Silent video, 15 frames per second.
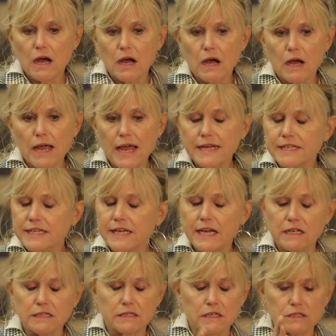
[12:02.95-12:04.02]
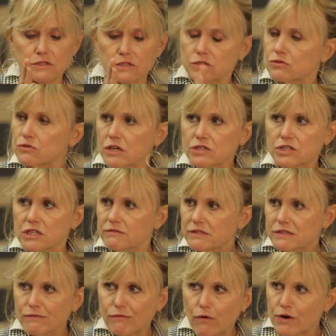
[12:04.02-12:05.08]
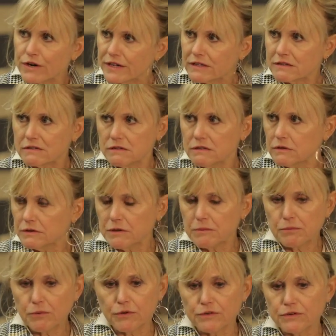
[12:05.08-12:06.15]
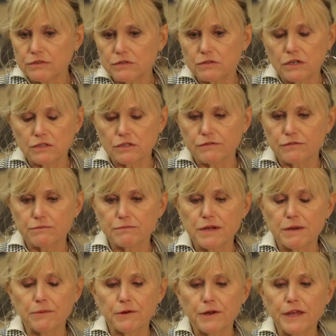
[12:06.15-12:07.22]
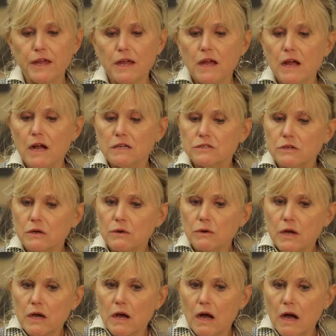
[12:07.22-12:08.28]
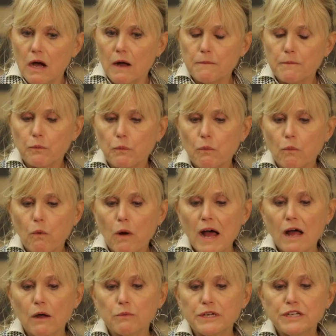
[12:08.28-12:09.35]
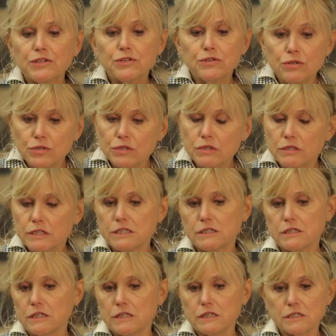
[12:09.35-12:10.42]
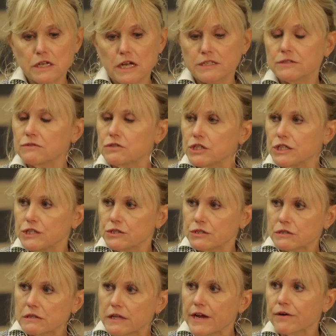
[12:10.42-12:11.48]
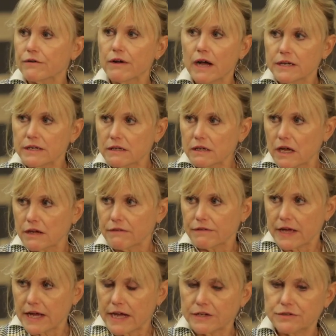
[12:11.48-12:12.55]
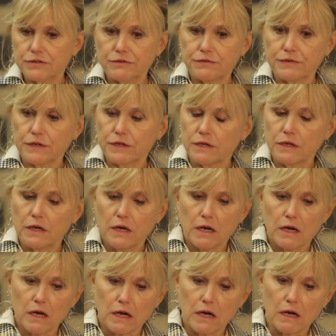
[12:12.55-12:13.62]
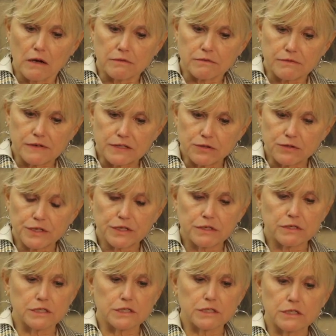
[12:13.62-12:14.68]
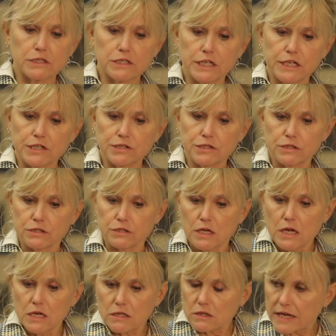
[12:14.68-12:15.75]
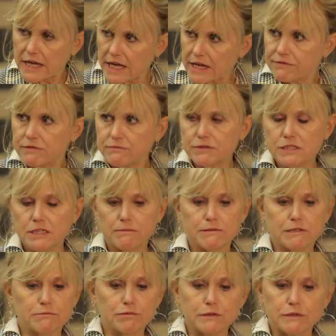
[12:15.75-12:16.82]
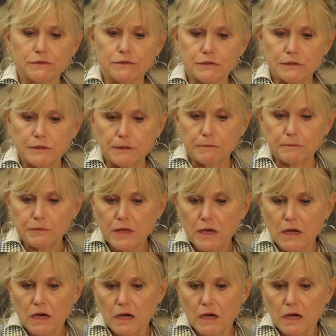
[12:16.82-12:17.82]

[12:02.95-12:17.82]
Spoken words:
and he had destruction of his fornix, an important structure for memory. So while we usually see these kinds of changes later on in life, atrophy, ventricular dilatation, cavum, septum, pellucidum,